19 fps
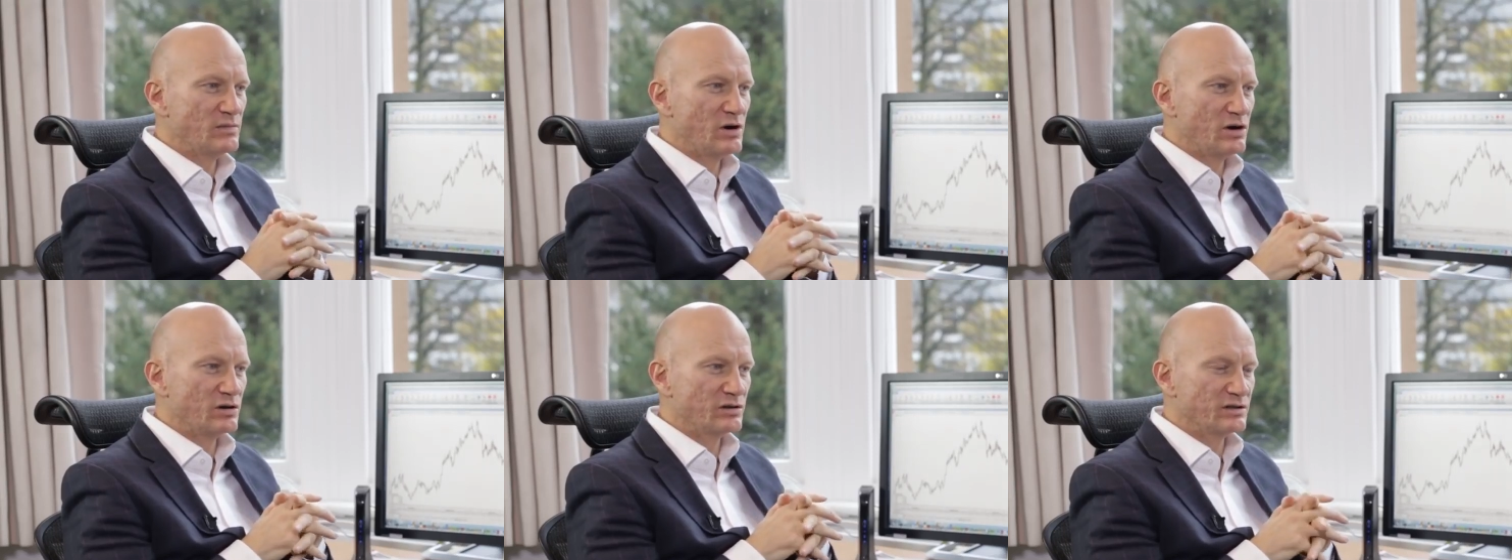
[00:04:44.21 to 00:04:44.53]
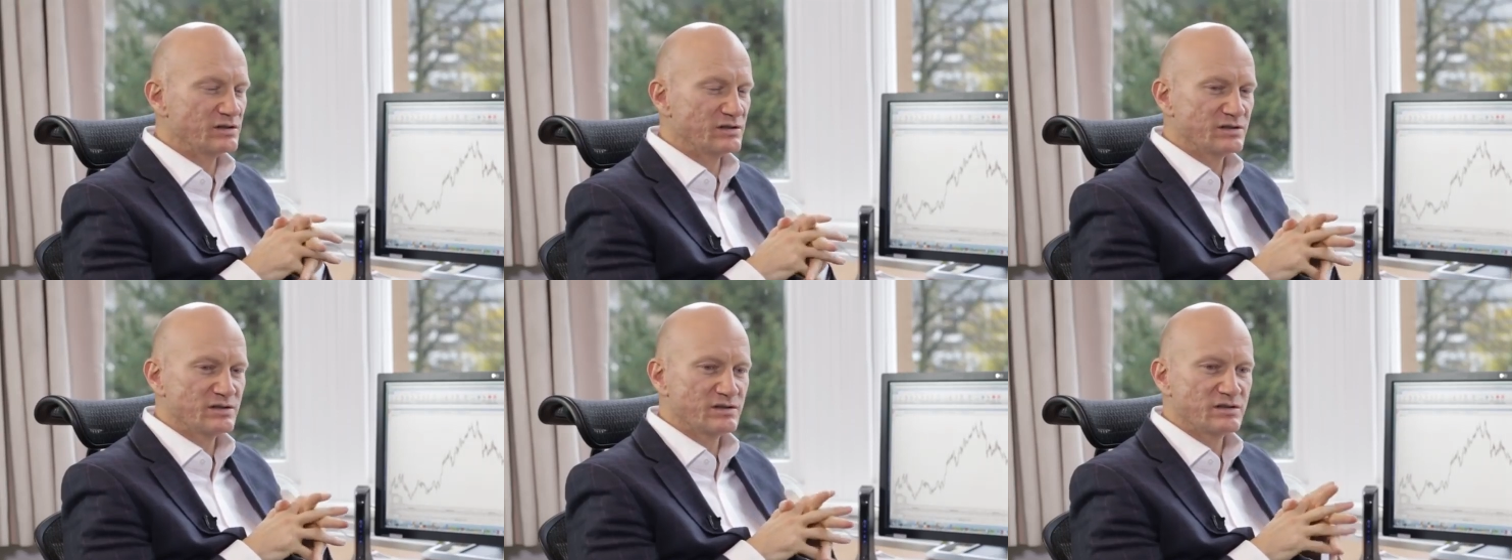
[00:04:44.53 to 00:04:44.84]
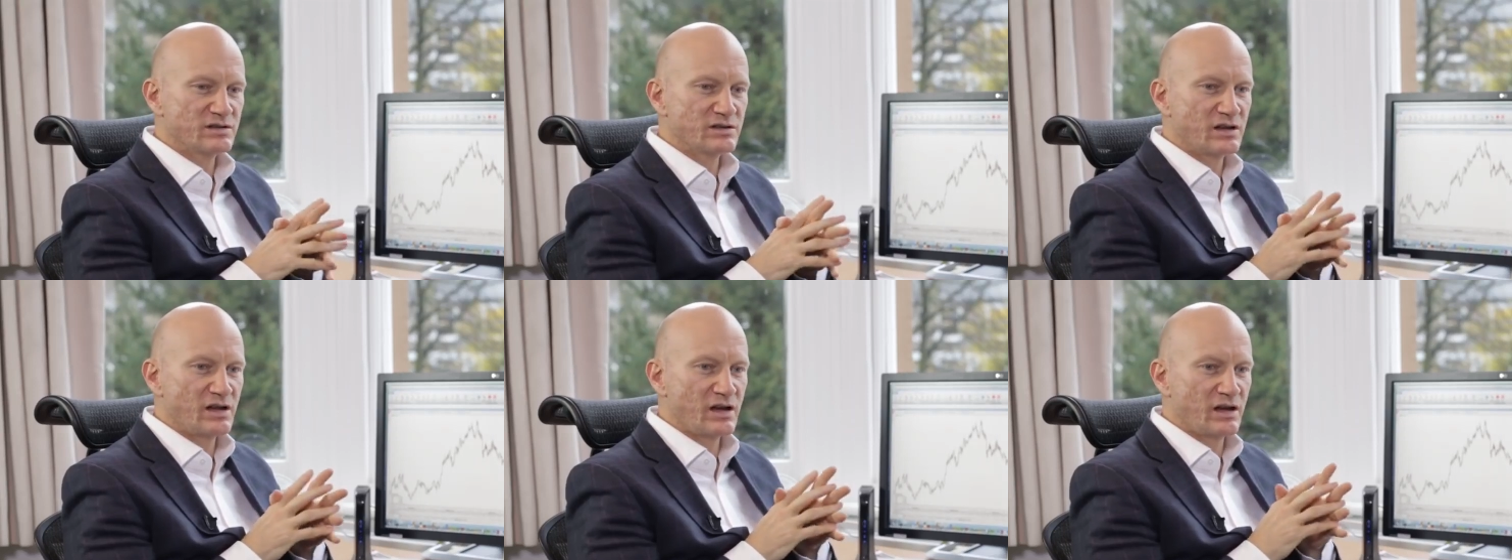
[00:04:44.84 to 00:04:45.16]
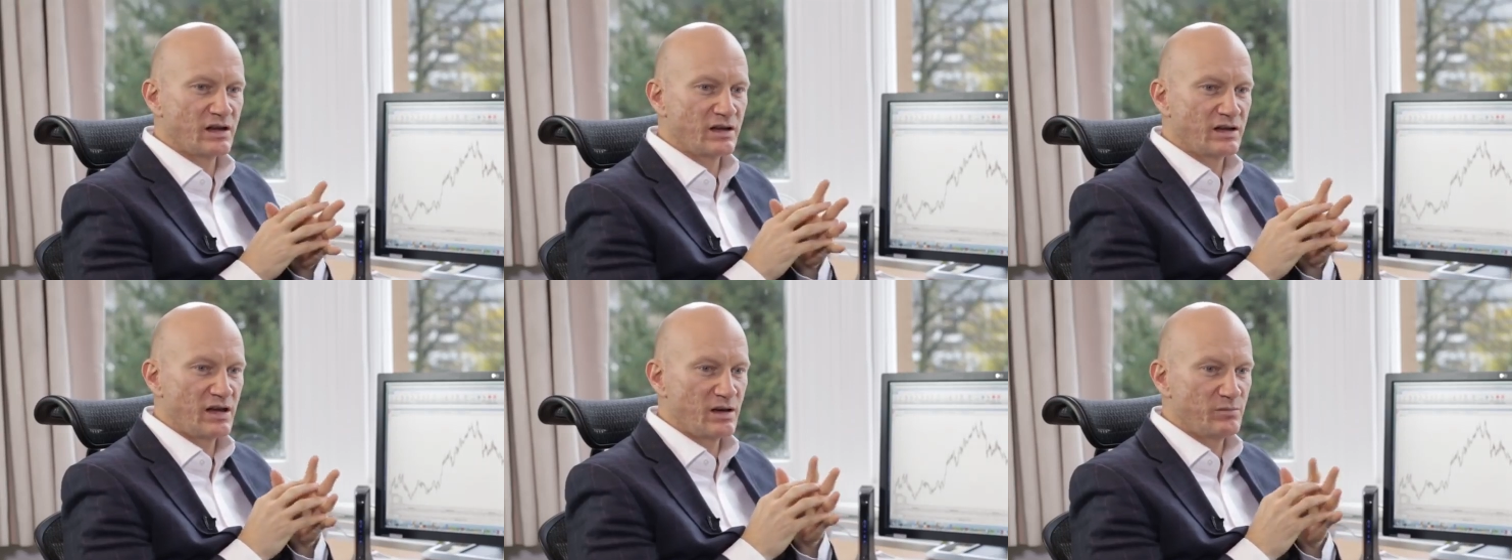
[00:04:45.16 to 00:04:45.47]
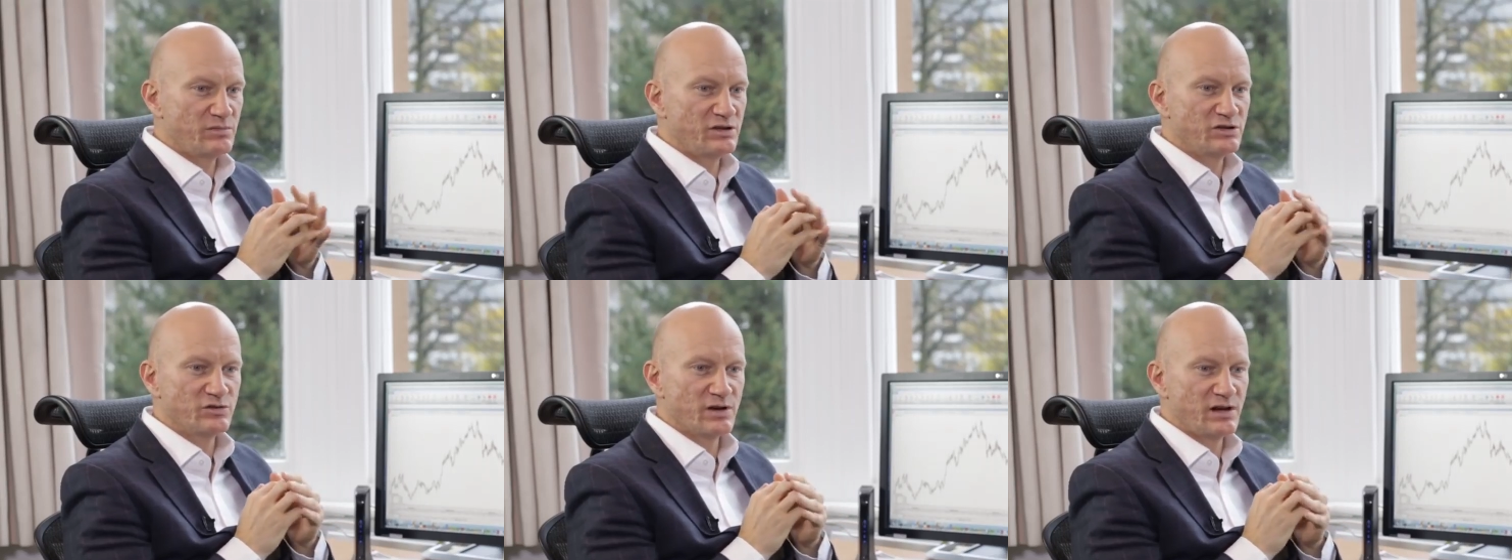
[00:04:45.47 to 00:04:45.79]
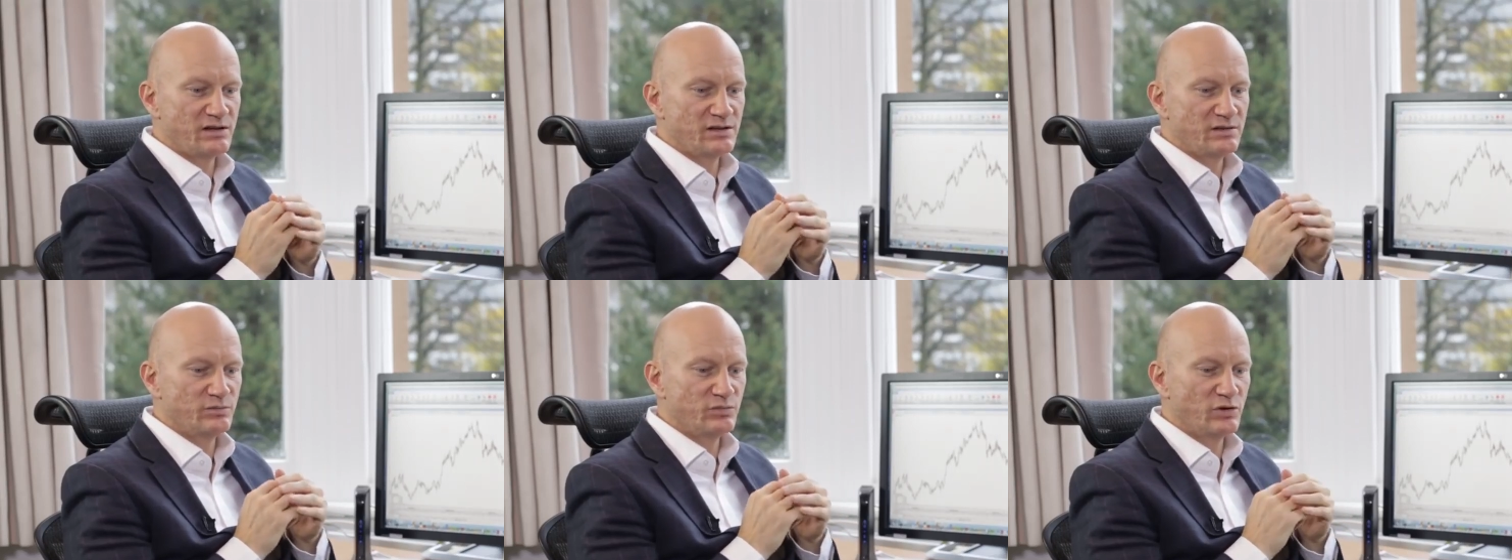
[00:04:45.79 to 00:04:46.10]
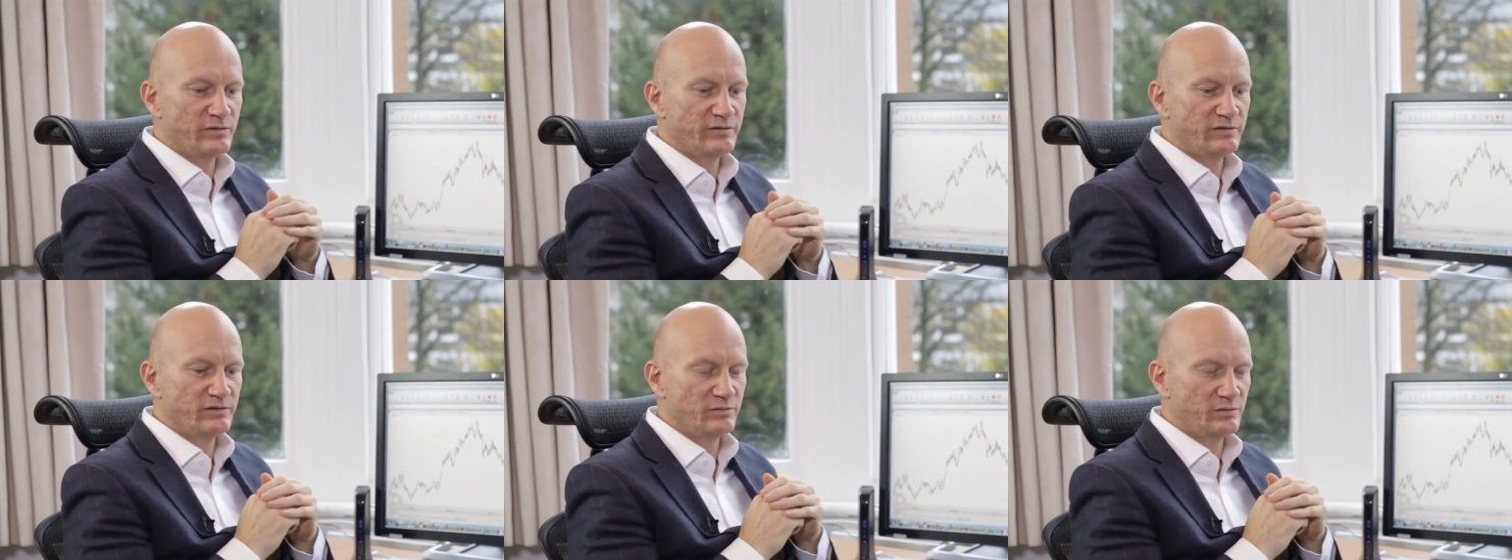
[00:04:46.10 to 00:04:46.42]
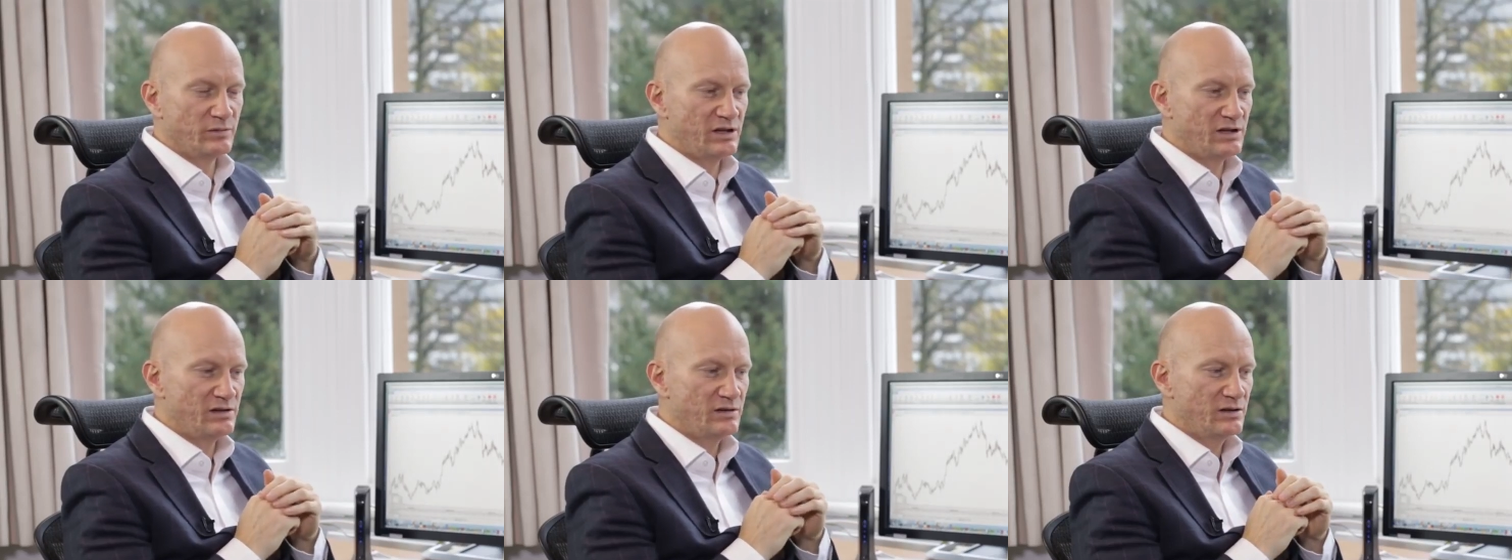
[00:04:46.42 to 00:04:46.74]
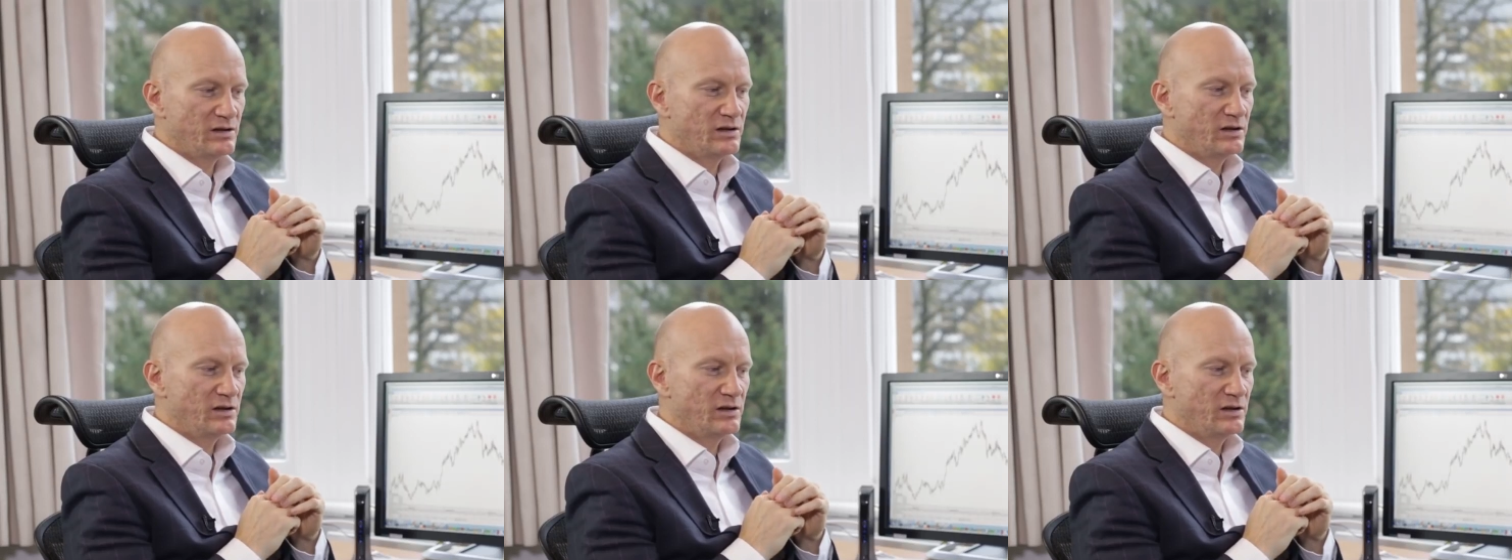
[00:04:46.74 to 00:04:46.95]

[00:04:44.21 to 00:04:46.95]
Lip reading: markets can be traded profitably